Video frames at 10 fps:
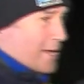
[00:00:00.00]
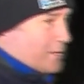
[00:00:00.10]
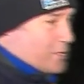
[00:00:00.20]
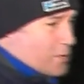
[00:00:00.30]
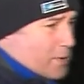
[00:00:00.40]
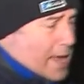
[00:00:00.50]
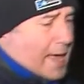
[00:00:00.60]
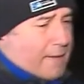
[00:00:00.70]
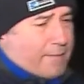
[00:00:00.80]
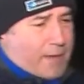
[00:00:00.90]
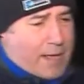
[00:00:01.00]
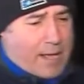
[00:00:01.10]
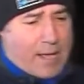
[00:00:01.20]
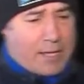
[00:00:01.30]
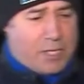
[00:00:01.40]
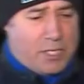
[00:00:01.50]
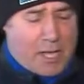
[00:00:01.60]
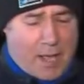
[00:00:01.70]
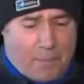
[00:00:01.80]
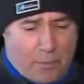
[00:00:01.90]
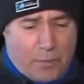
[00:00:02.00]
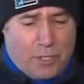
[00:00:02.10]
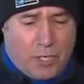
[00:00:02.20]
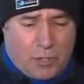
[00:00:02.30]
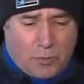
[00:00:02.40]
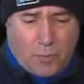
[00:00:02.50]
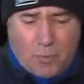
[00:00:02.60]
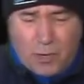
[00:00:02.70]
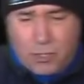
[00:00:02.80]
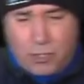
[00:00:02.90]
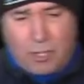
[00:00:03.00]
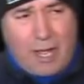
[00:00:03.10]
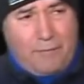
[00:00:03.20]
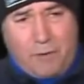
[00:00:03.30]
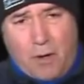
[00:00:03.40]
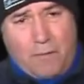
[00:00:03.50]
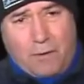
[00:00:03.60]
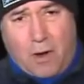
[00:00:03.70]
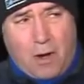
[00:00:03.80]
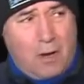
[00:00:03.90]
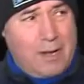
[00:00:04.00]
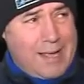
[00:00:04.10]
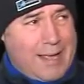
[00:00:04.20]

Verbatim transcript: that do have uh, some residual moisture left over are